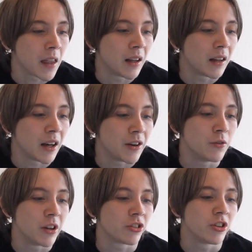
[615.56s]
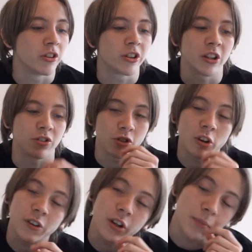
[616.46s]
I know next year chances
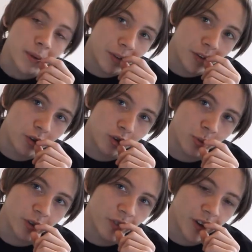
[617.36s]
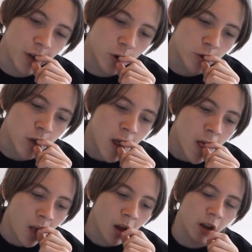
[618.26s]
are I'll not be able to do as much videos
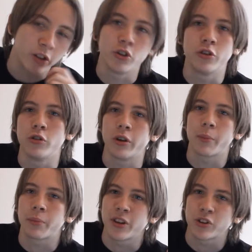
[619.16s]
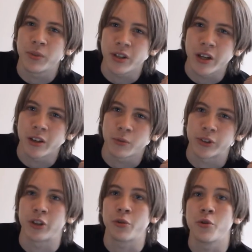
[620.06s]
due to doing a placement year,
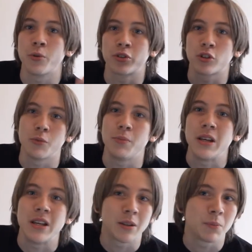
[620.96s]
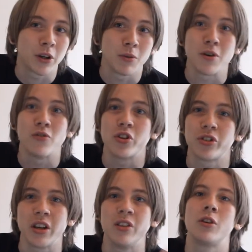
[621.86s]
which I don't know where it's going to be yet, but it could be
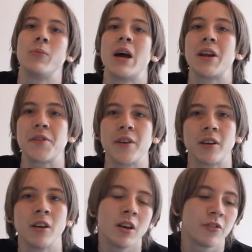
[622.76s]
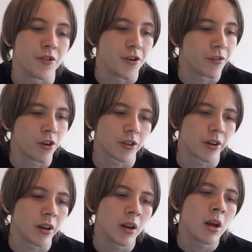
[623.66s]
overseas, could be anything for
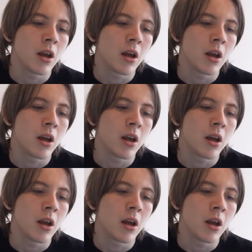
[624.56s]
university.